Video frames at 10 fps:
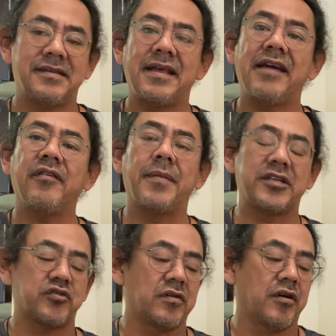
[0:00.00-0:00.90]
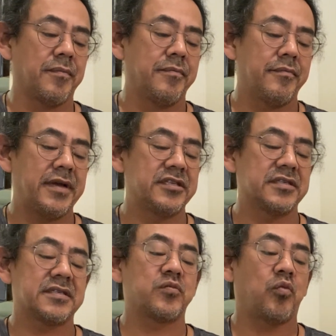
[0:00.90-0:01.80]
have a metronome and
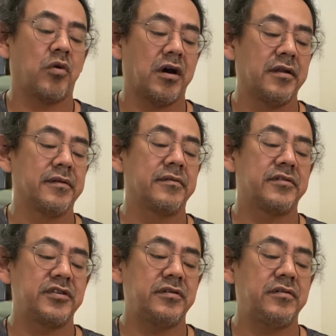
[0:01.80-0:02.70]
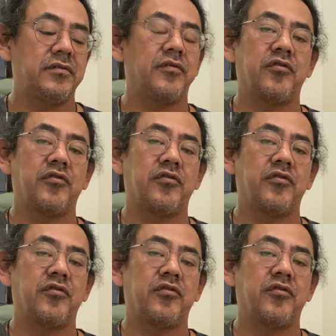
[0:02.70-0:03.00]
just 1, 2,